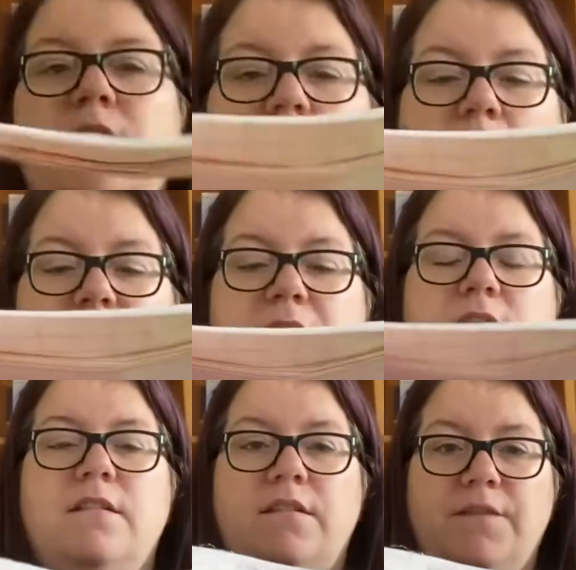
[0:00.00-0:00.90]
I
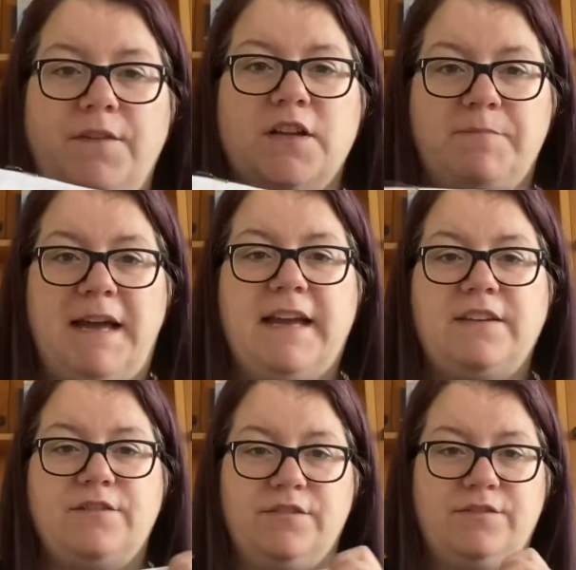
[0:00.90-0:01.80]
mean the first
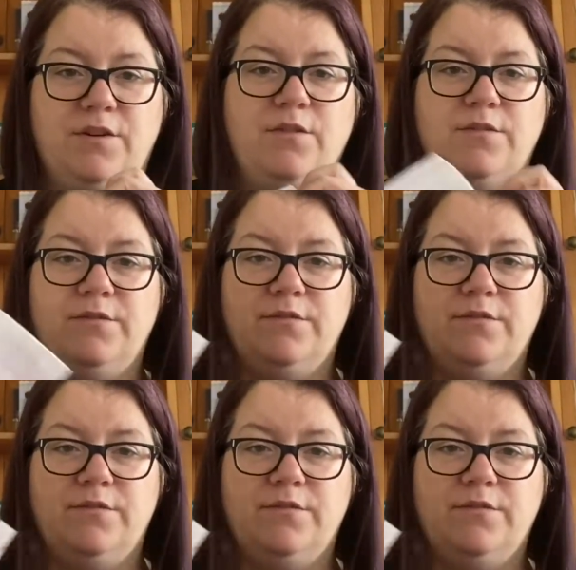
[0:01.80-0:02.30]
page, not